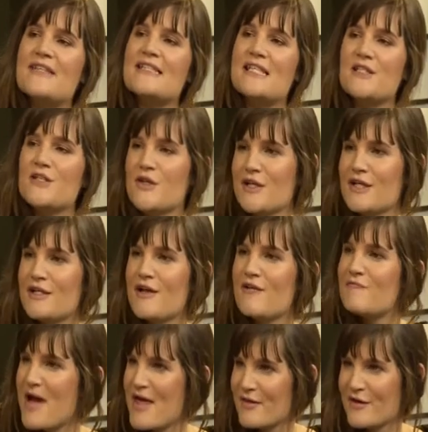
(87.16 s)
the sisterhood
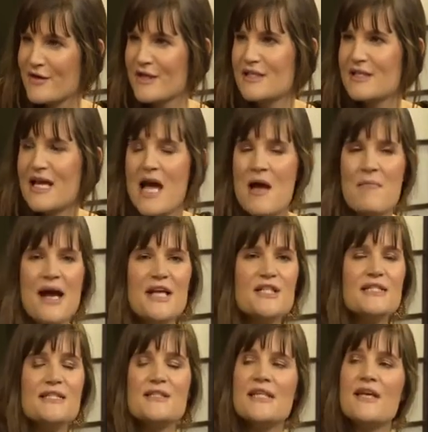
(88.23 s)
of motherhood by
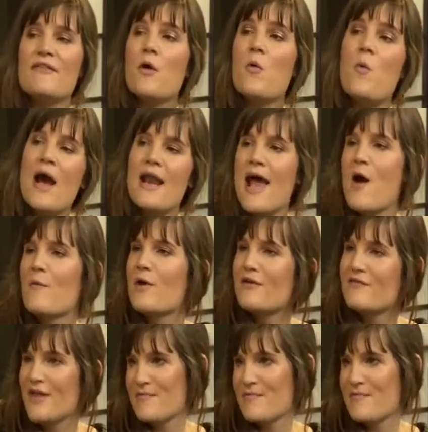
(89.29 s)
just giving 1 hour of